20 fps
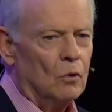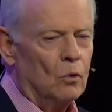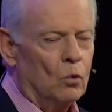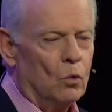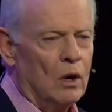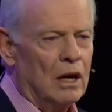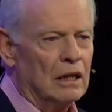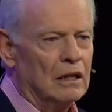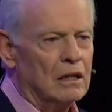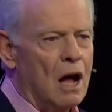
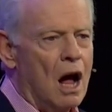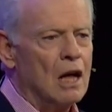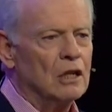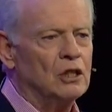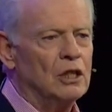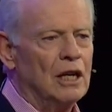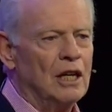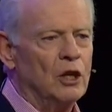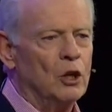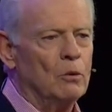when
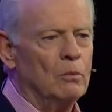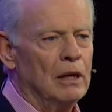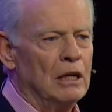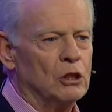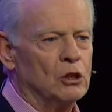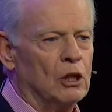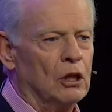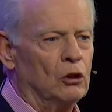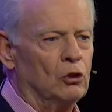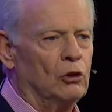God's enemies
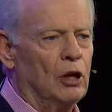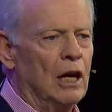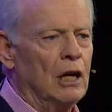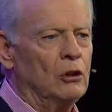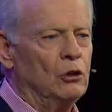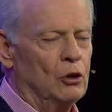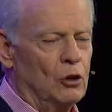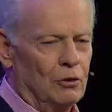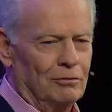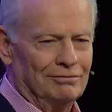
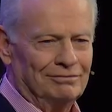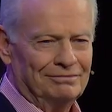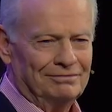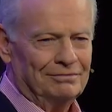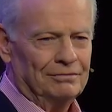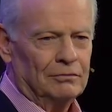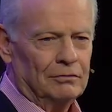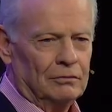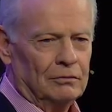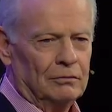continue
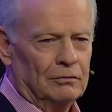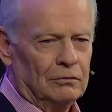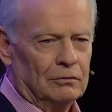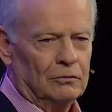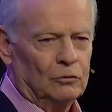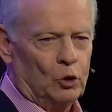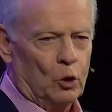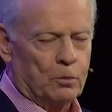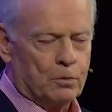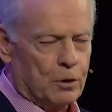
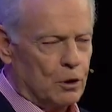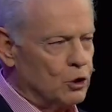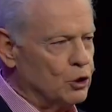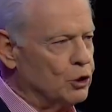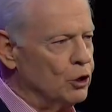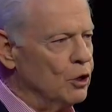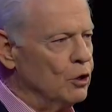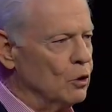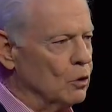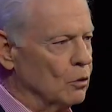to
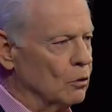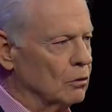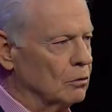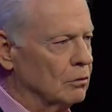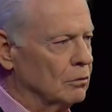pursue